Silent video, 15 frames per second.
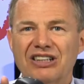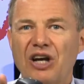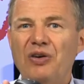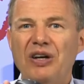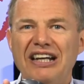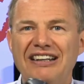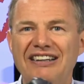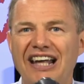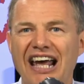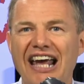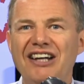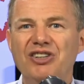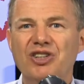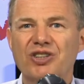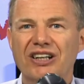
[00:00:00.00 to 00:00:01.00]
only in their
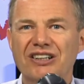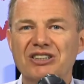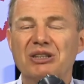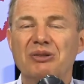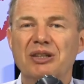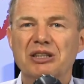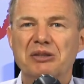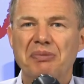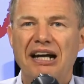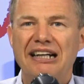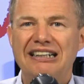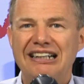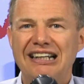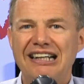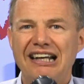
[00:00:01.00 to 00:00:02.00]
interest to
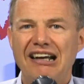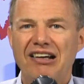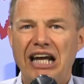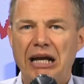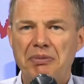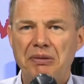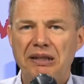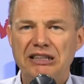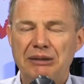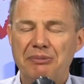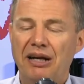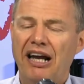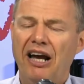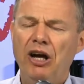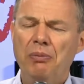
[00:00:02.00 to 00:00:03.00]
expand the capability.
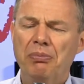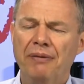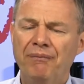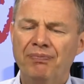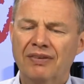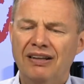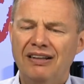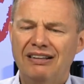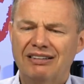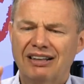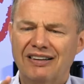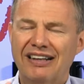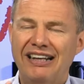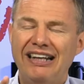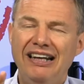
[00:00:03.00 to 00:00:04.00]
But I hope
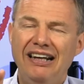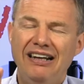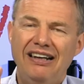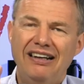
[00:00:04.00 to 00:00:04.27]
that the